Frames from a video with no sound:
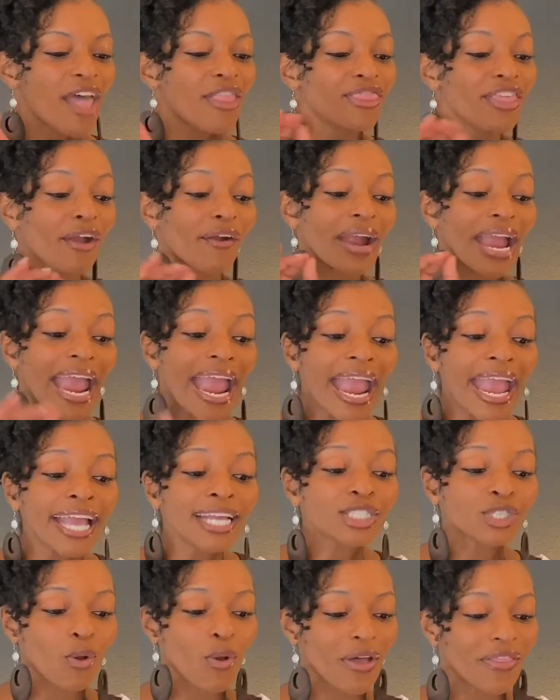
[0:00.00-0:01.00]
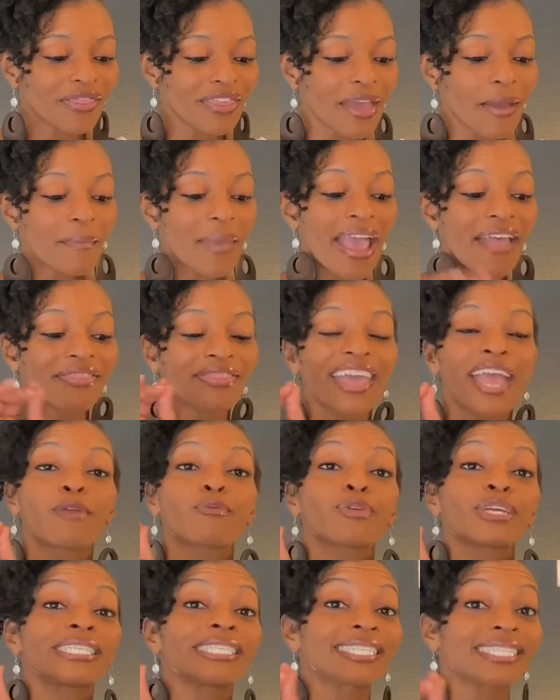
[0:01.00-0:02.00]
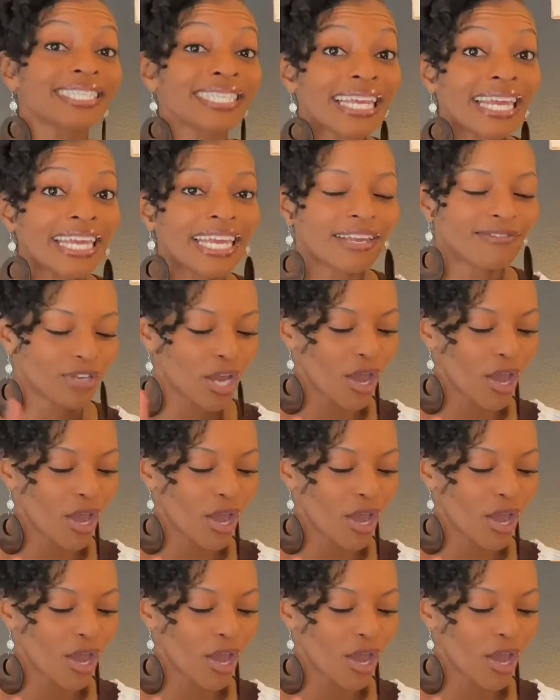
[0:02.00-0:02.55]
their hands on them, and they received